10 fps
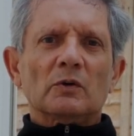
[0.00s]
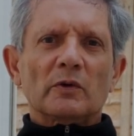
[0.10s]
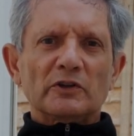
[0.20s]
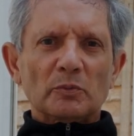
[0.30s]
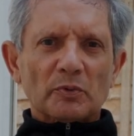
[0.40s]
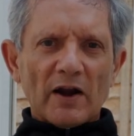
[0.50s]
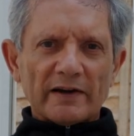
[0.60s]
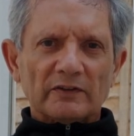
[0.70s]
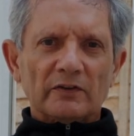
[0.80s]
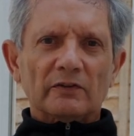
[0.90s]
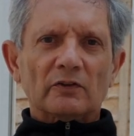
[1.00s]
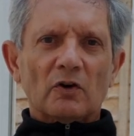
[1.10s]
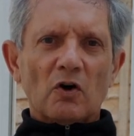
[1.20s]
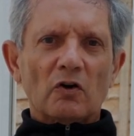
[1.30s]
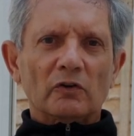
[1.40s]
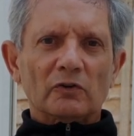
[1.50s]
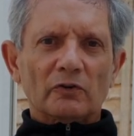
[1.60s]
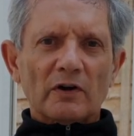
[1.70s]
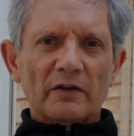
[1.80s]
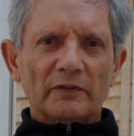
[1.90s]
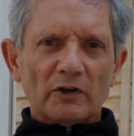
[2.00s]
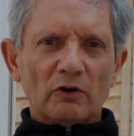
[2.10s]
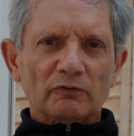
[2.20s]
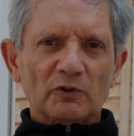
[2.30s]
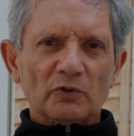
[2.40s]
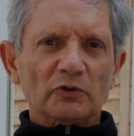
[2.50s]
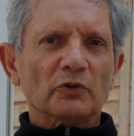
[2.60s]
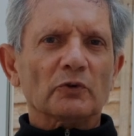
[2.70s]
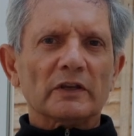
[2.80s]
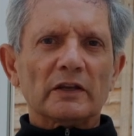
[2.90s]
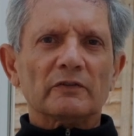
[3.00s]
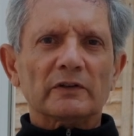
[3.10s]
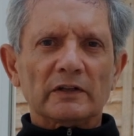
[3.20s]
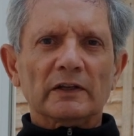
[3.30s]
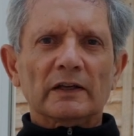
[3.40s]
when you practice on or around the golf course, or even